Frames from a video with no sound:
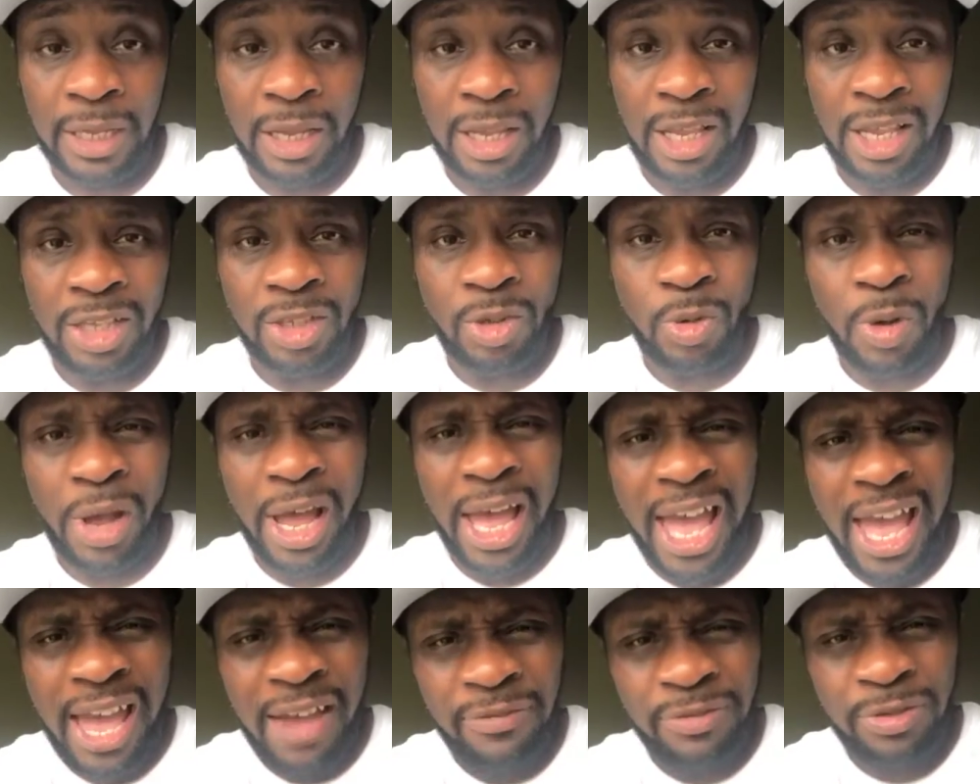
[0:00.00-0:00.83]
So
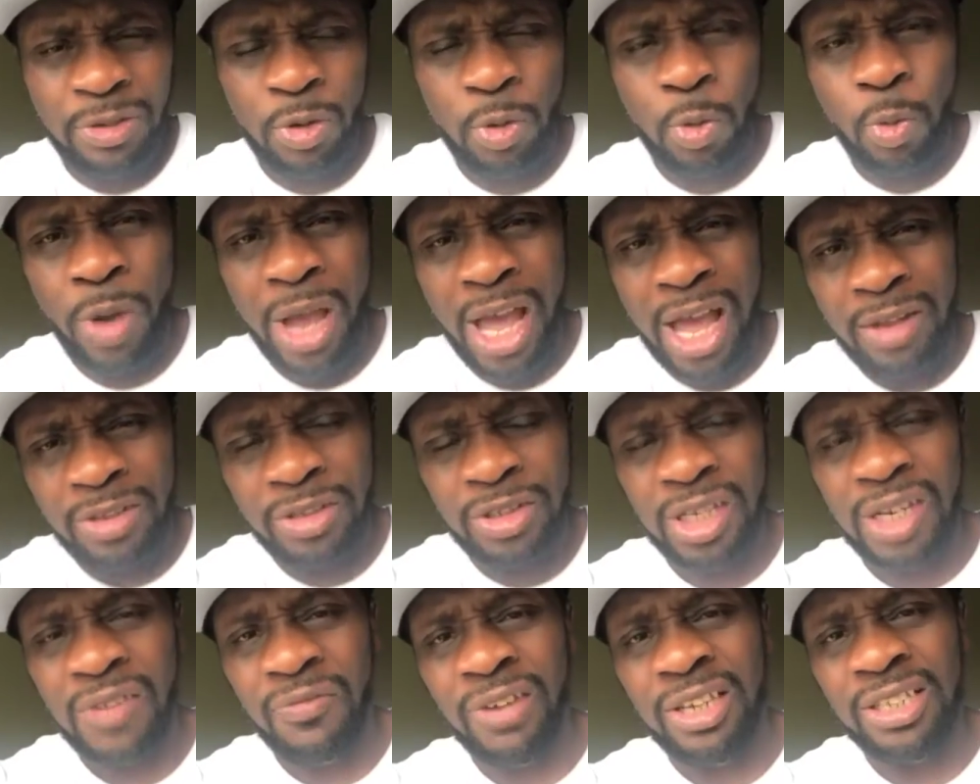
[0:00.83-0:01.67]
after a while,
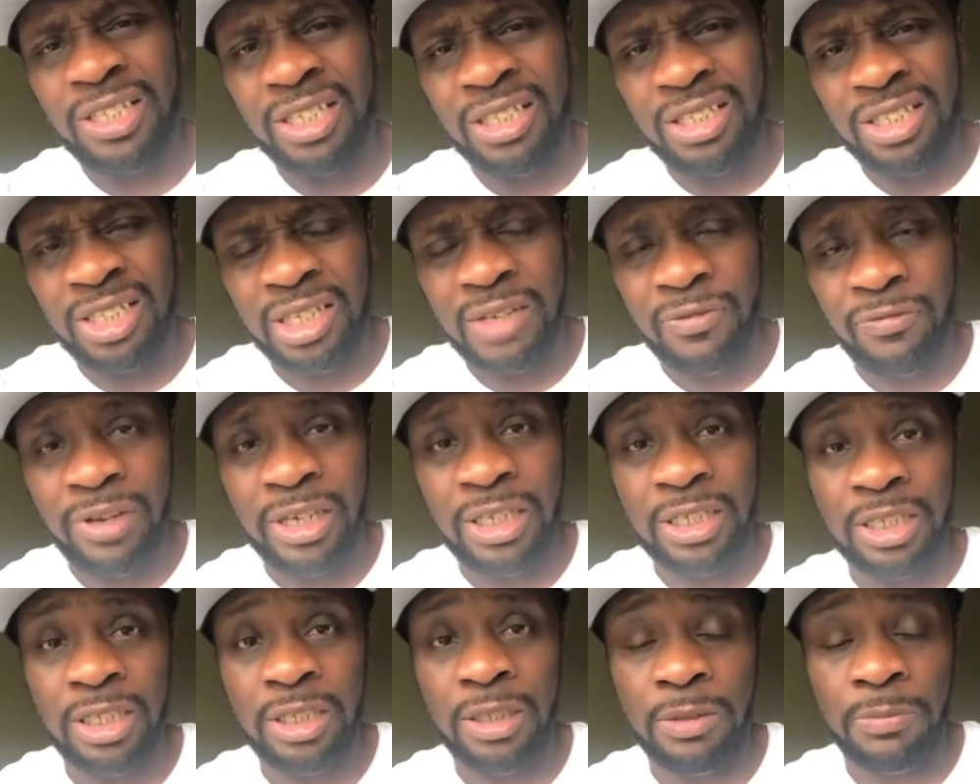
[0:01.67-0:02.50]

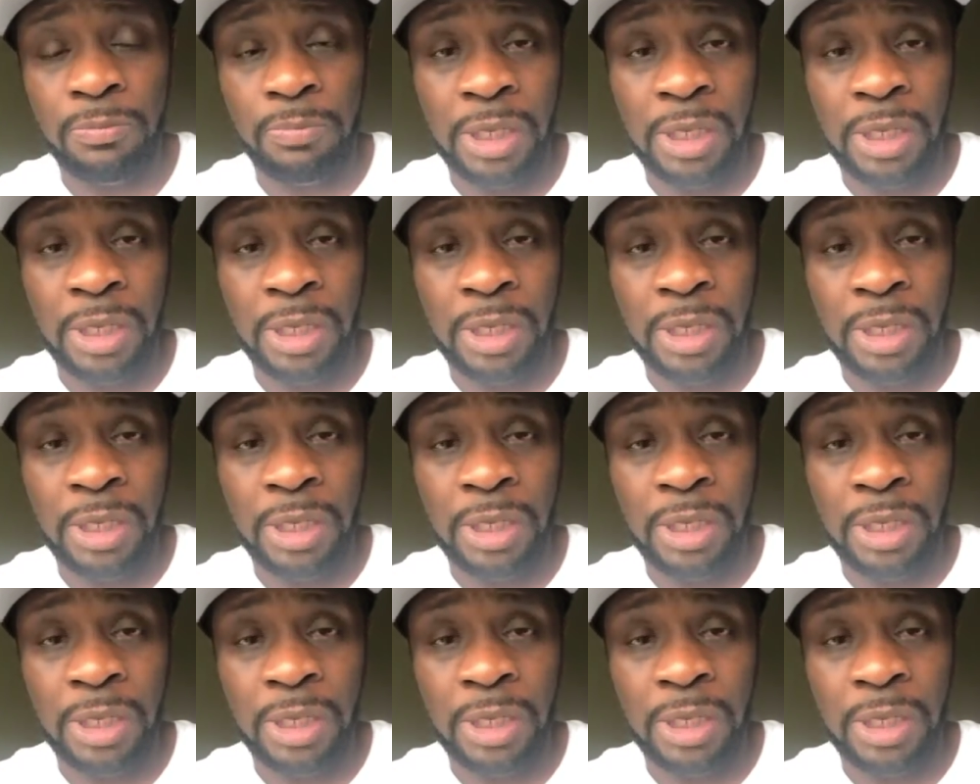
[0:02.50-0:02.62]
generation,